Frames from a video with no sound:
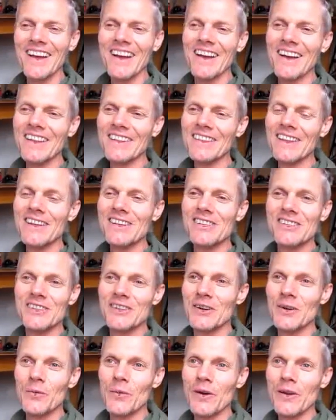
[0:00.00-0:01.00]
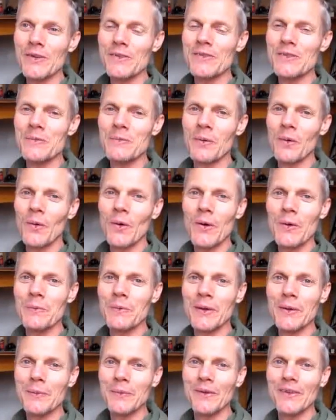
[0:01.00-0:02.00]
Unless you're one of the poor
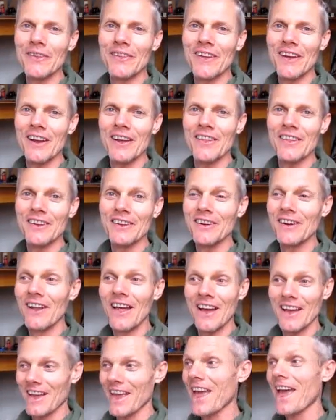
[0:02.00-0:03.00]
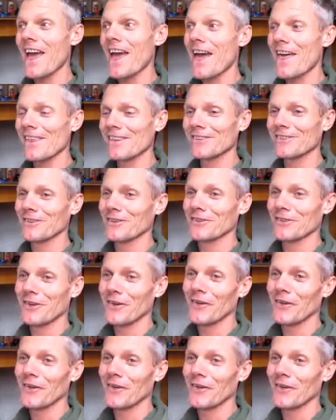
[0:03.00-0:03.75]
people there, then you're like, yeah, this is